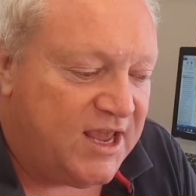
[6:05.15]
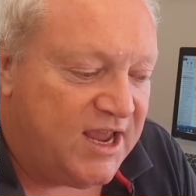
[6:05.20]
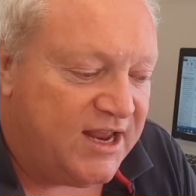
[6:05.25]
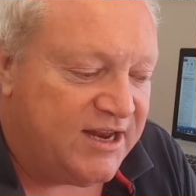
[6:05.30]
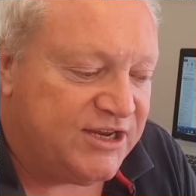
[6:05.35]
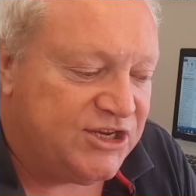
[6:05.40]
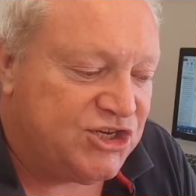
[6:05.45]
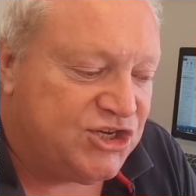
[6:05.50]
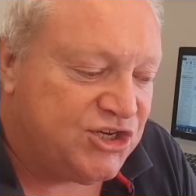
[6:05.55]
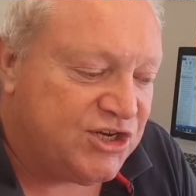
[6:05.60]
And
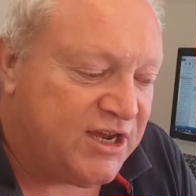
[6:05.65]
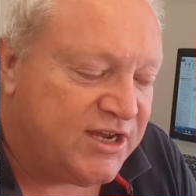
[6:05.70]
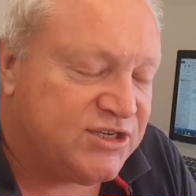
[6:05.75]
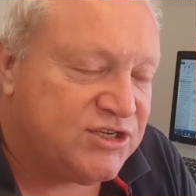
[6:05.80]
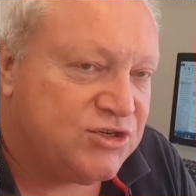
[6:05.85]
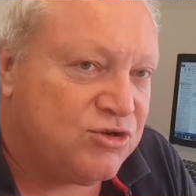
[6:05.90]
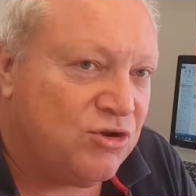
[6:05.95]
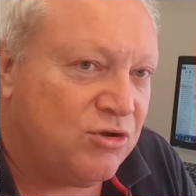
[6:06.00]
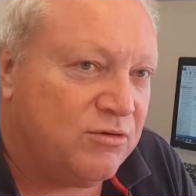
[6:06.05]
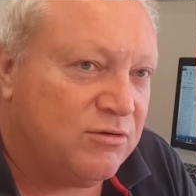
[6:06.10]
he
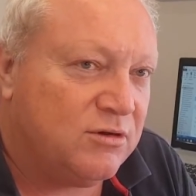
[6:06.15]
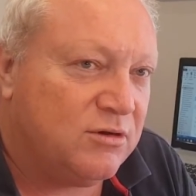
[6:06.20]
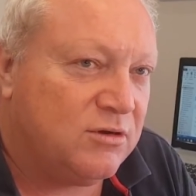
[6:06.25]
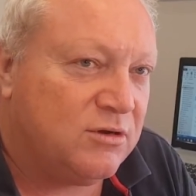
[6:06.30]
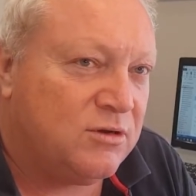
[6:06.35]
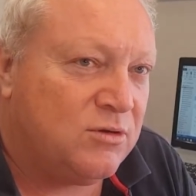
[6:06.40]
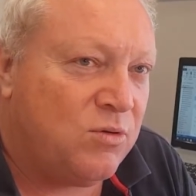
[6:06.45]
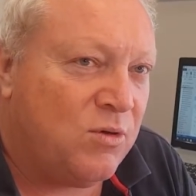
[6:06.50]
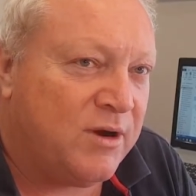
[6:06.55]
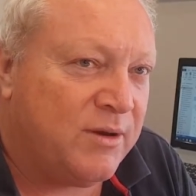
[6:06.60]
just got
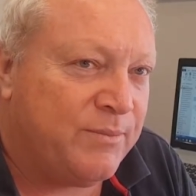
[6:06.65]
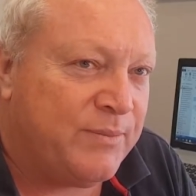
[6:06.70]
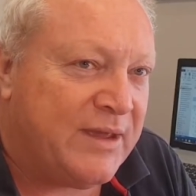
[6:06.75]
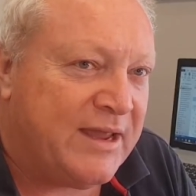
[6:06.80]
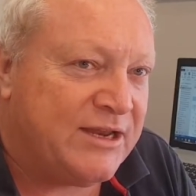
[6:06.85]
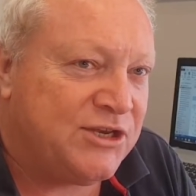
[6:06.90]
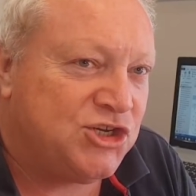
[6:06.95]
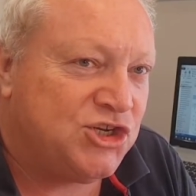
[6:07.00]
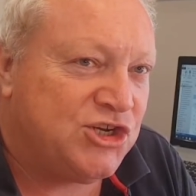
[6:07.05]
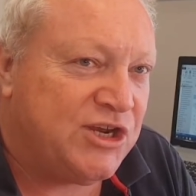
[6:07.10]
quite a
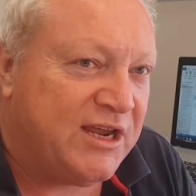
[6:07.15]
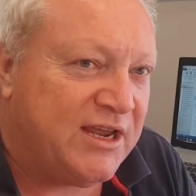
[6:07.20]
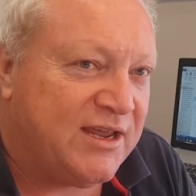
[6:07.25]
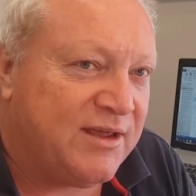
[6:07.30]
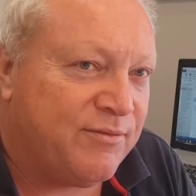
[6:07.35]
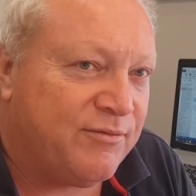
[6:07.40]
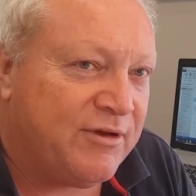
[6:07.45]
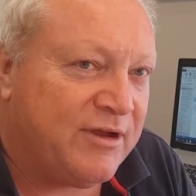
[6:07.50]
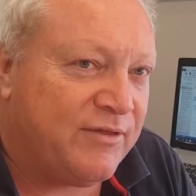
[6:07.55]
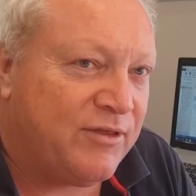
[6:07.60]
bad check
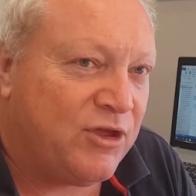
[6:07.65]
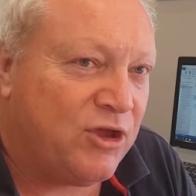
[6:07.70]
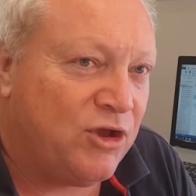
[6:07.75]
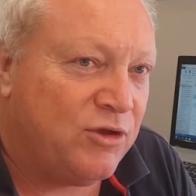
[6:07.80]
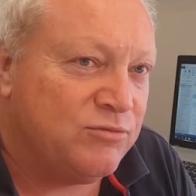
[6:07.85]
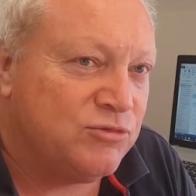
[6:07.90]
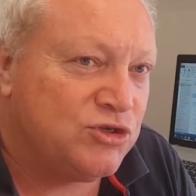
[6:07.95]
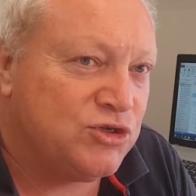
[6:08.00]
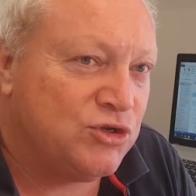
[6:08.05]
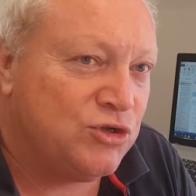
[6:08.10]
coming around the
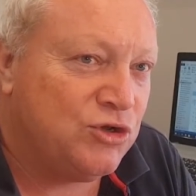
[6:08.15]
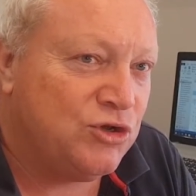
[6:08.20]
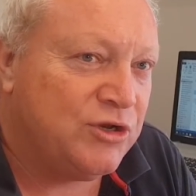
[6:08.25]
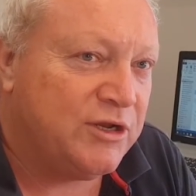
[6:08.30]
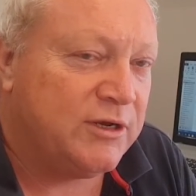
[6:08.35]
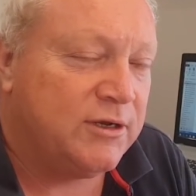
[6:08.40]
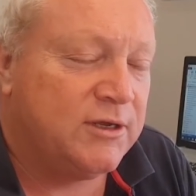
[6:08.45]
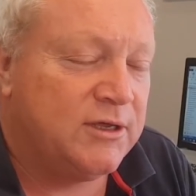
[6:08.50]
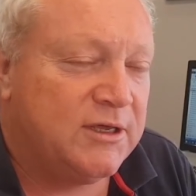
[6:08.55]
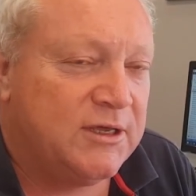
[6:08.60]
home turn,
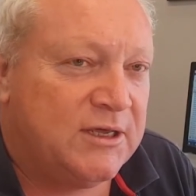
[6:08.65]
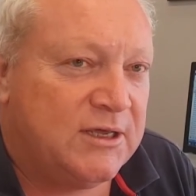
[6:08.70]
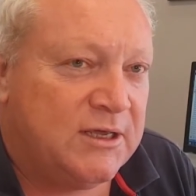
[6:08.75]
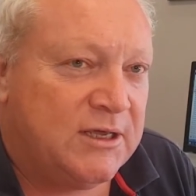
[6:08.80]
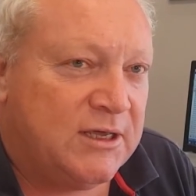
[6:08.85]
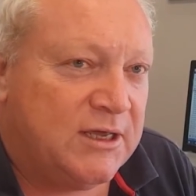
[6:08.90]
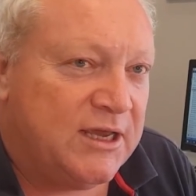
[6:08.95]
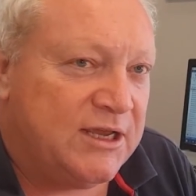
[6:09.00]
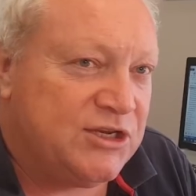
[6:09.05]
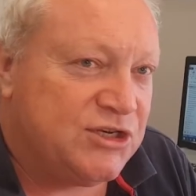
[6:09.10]
and
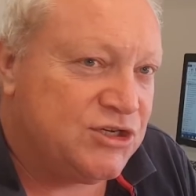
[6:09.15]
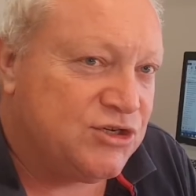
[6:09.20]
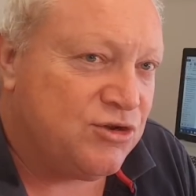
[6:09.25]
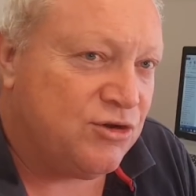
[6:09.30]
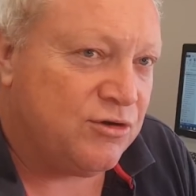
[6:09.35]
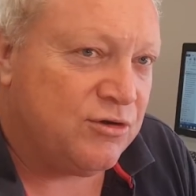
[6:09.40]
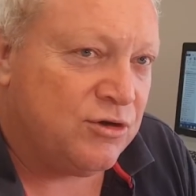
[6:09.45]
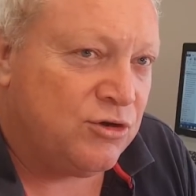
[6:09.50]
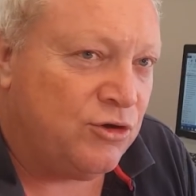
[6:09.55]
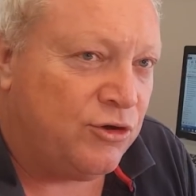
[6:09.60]
he just
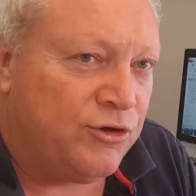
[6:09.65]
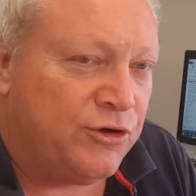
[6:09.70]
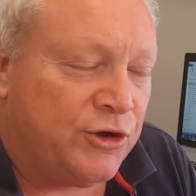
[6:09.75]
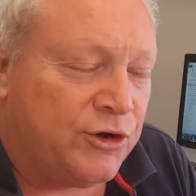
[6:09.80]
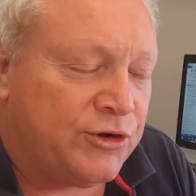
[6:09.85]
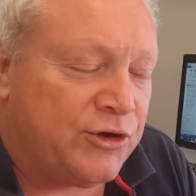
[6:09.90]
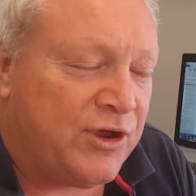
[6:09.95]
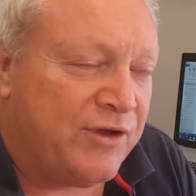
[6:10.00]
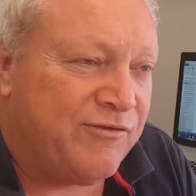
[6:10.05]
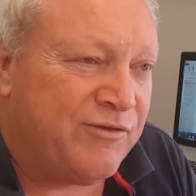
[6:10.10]
got
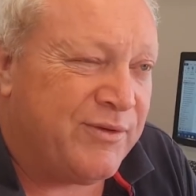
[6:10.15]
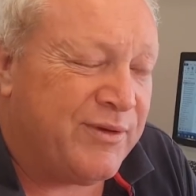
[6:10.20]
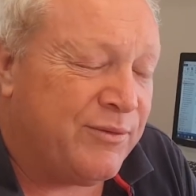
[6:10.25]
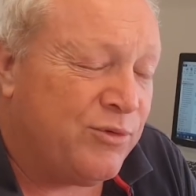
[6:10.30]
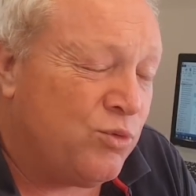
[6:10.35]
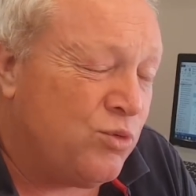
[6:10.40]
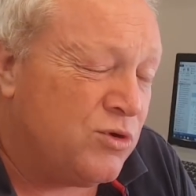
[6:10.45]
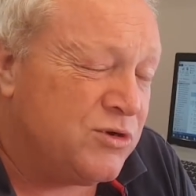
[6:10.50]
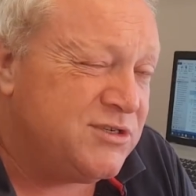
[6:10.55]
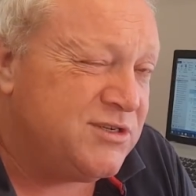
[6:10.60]
knocked over, but it
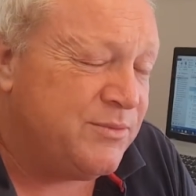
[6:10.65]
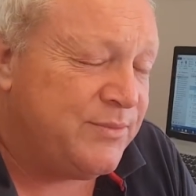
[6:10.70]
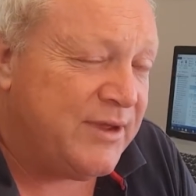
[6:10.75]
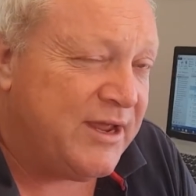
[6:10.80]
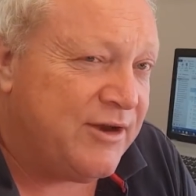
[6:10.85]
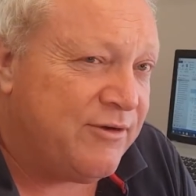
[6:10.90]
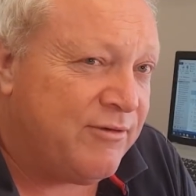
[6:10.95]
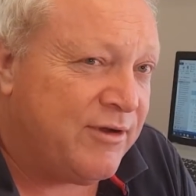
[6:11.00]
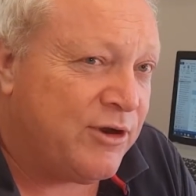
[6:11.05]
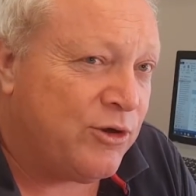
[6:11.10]
wasn't a
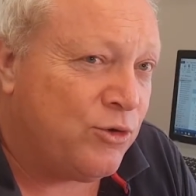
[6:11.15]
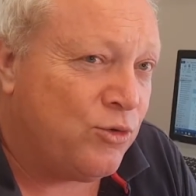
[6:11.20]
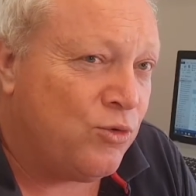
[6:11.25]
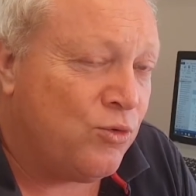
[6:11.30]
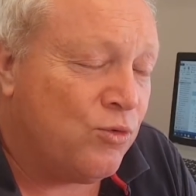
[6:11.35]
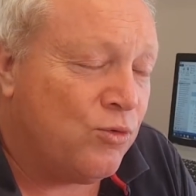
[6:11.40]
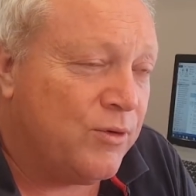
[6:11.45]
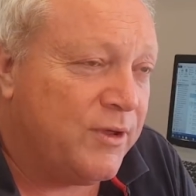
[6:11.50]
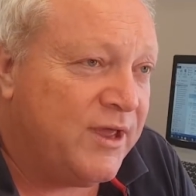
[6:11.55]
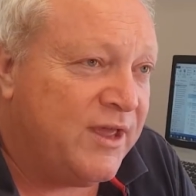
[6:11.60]
bad run at
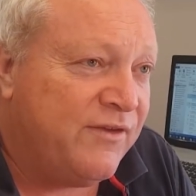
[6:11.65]
all.